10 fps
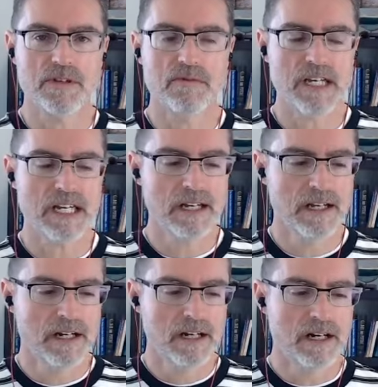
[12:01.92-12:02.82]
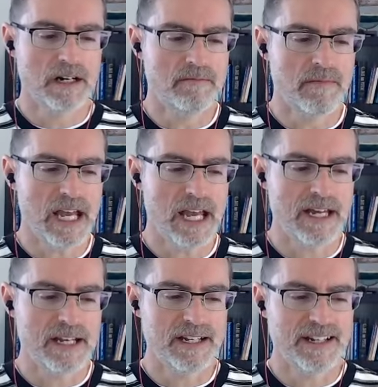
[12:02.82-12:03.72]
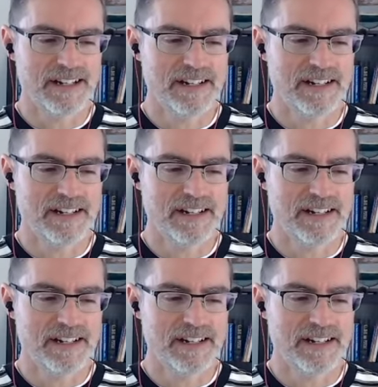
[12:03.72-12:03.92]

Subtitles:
with me, and